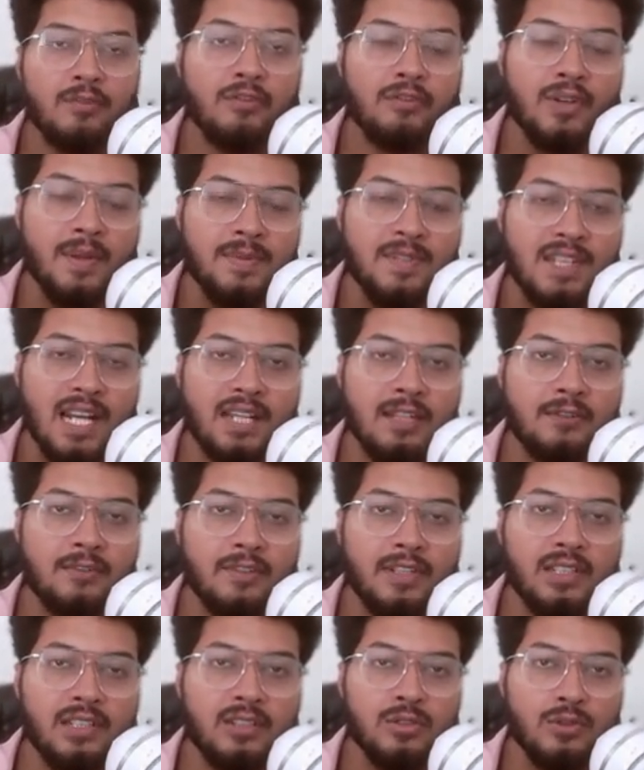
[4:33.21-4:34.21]
website
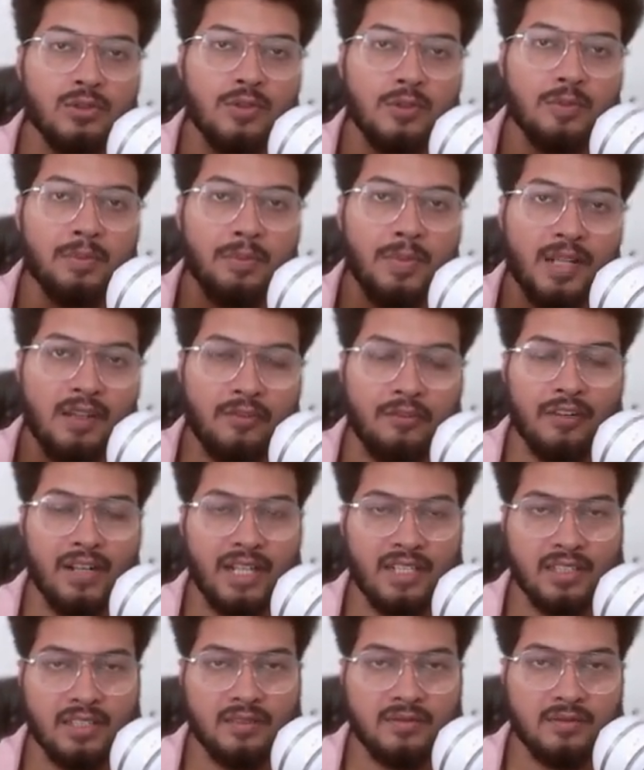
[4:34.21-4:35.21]
will look
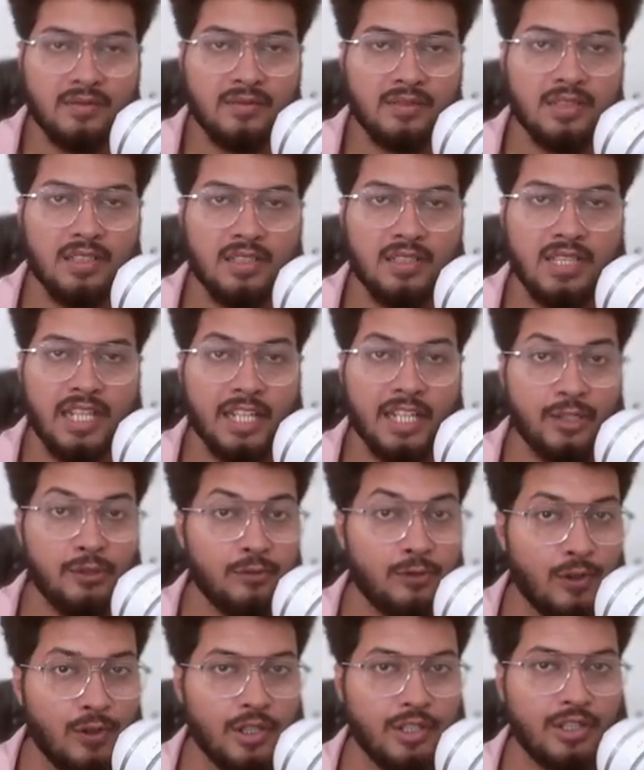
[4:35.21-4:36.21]
perfect like you
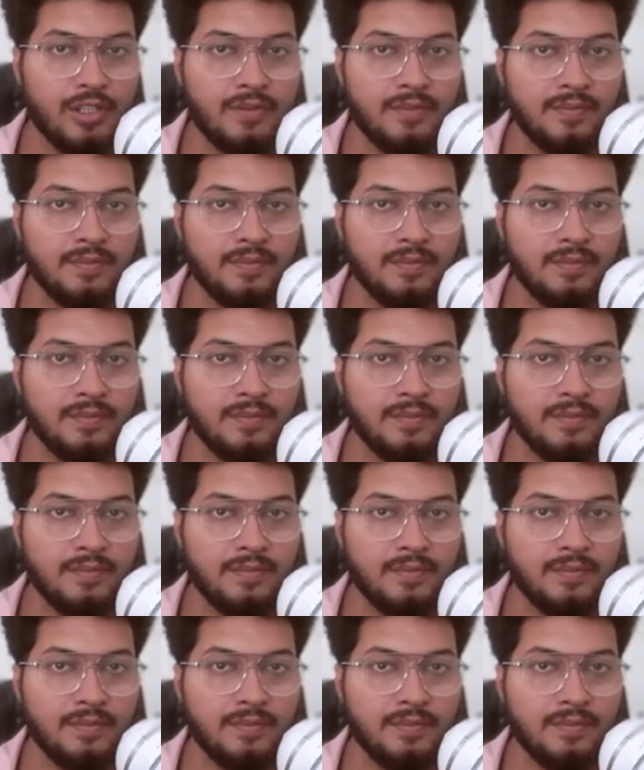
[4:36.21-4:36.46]
want.